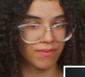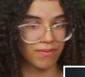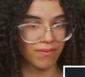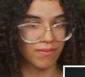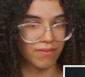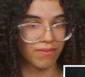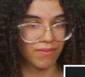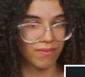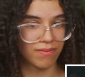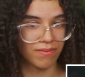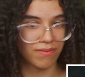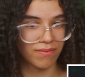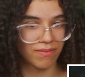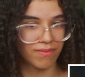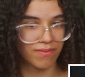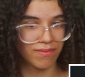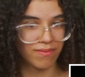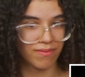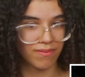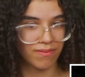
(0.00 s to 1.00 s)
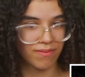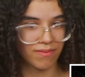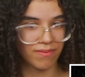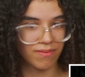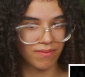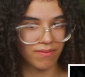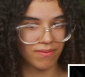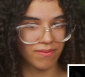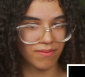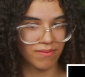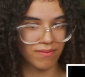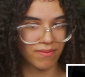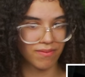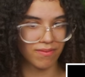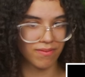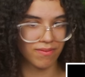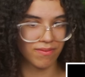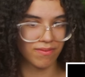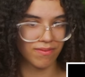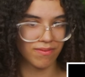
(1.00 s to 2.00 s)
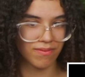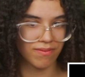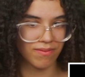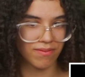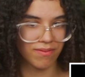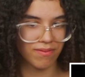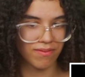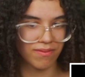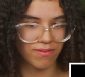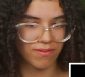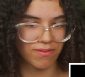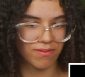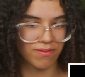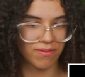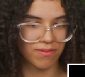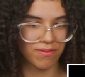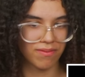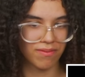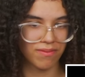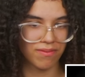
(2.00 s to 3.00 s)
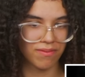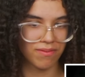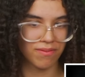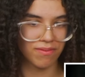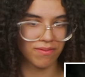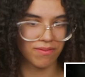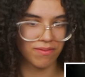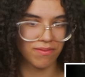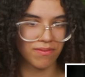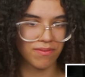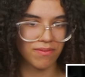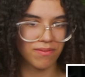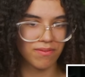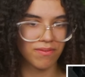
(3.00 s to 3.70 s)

[no speech]